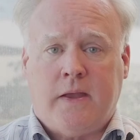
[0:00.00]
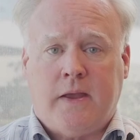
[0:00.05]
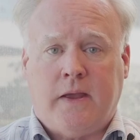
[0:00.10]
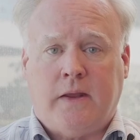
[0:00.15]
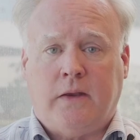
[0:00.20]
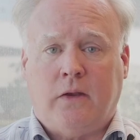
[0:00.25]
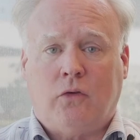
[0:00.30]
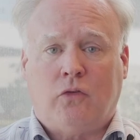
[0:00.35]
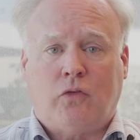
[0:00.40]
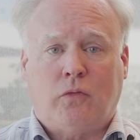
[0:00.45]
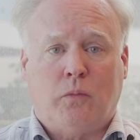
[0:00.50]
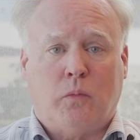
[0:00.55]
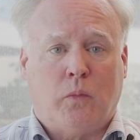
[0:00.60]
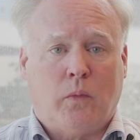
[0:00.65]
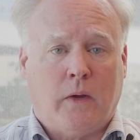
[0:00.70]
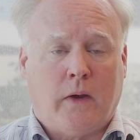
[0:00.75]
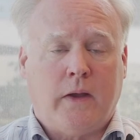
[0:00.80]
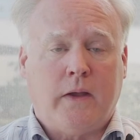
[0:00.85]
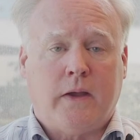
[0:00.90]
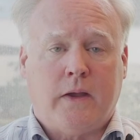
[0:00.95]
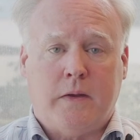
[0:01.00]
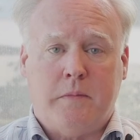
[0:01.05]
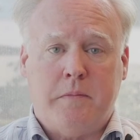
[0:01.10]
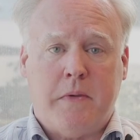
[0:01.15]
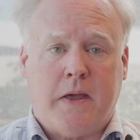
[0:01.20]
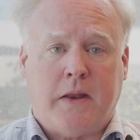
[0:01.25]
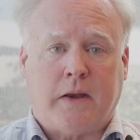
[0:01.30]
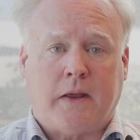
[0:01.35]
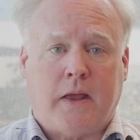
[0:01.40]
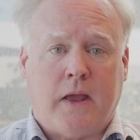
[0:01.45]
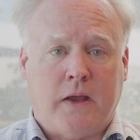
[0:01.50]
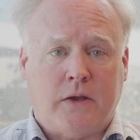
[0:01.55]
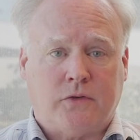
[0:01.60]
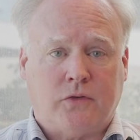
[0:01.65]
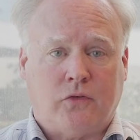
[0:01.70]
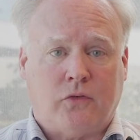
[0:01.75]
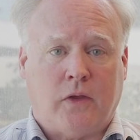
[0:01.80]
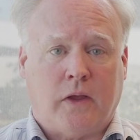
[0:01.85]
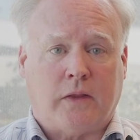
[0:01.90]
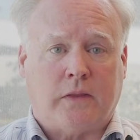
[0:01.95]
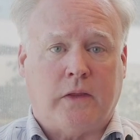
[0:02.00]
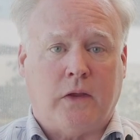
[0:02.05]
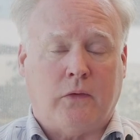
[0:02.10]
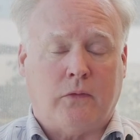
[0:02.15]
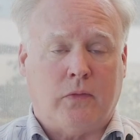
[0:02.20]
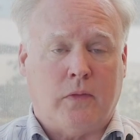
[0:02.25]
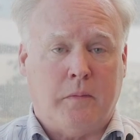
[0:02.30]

And there's some really good medications out there.